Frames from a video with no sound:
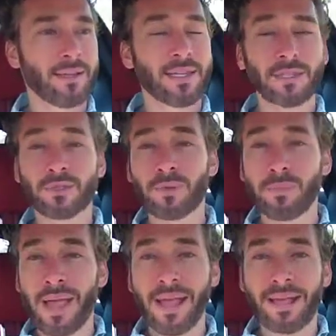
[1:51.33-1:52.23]
things are
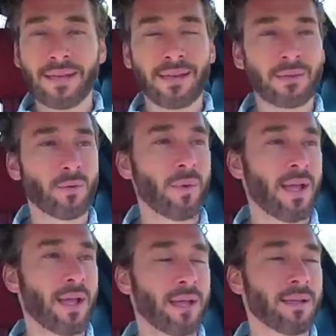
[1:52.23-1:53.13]
made and the
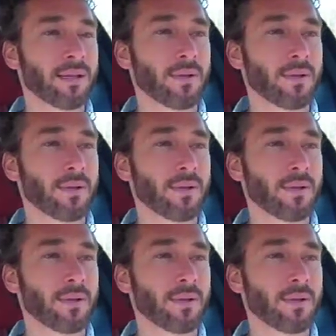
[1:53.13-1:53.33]
way